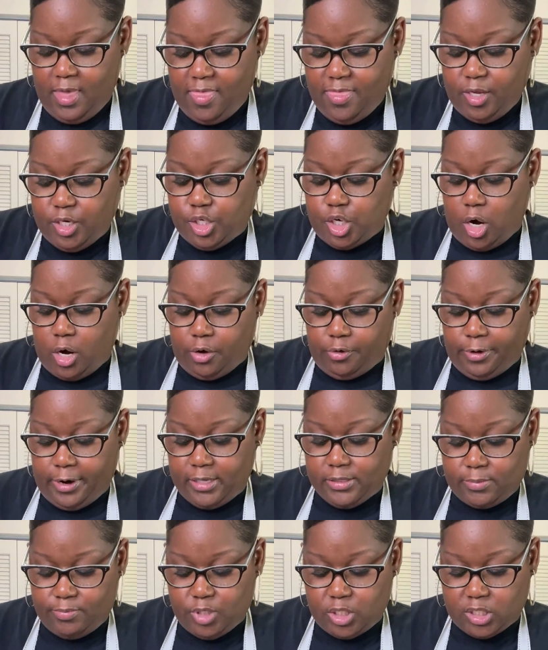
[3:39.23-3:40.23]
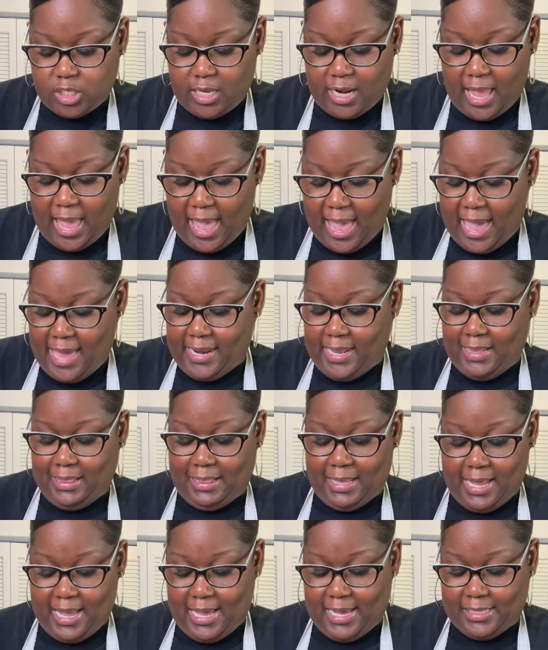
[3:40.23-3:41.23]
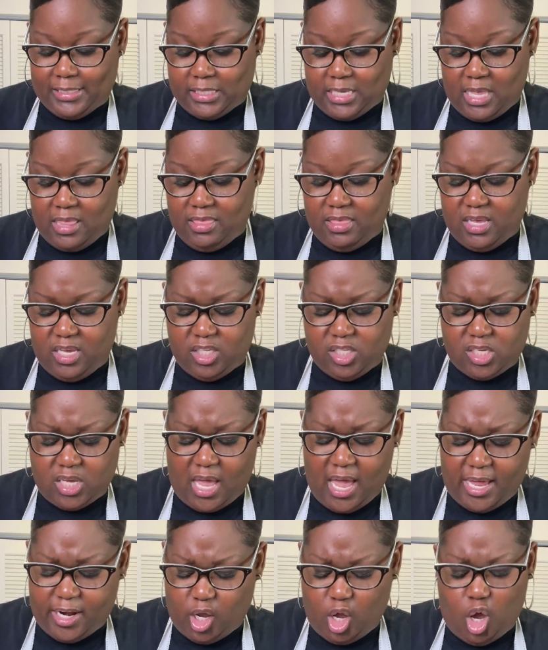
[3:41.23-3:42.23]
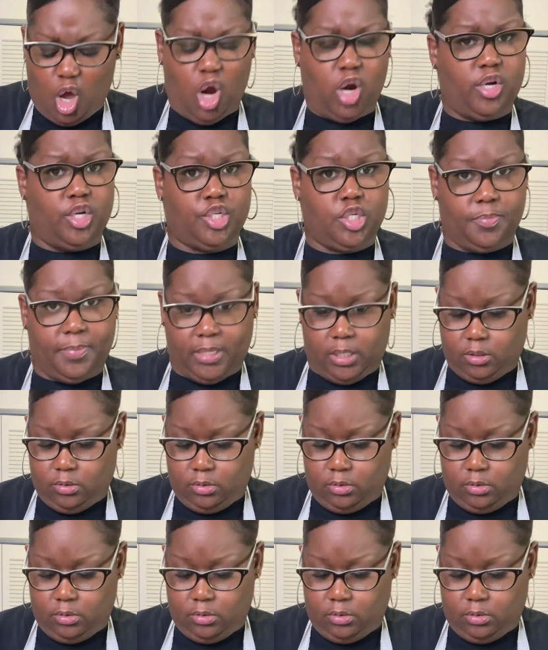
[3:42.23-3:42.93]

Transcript: the dark greens I'm just gonna add in last and then to kind of garnish a bit.